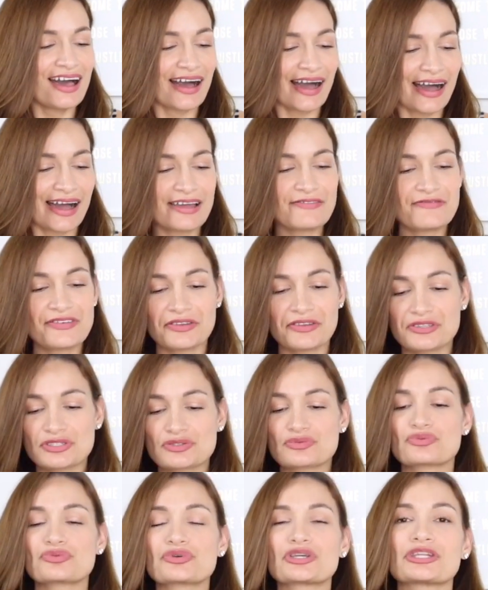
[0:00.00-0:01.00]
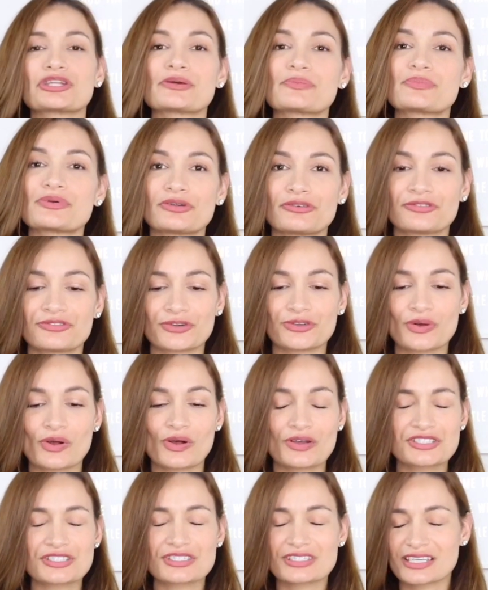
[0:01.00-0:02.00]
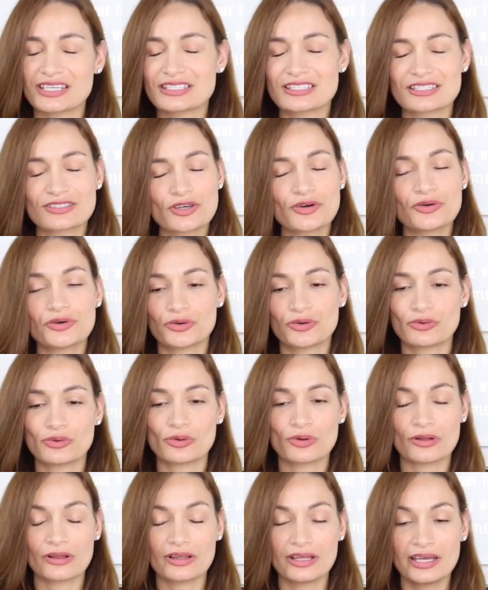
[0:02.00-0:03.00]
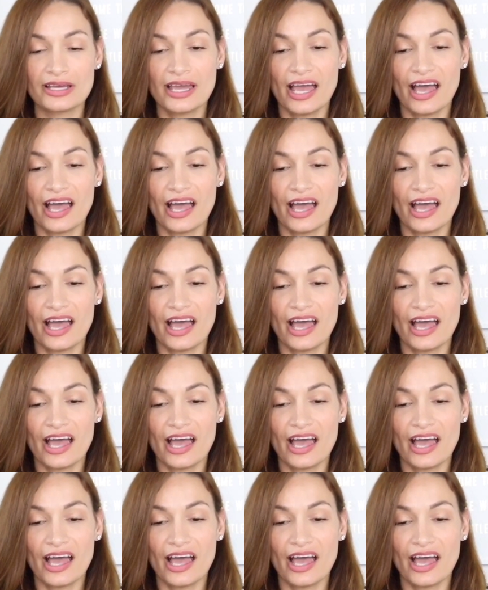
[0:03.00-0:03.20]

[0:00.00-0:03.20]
I found this really beautiful, just like so cool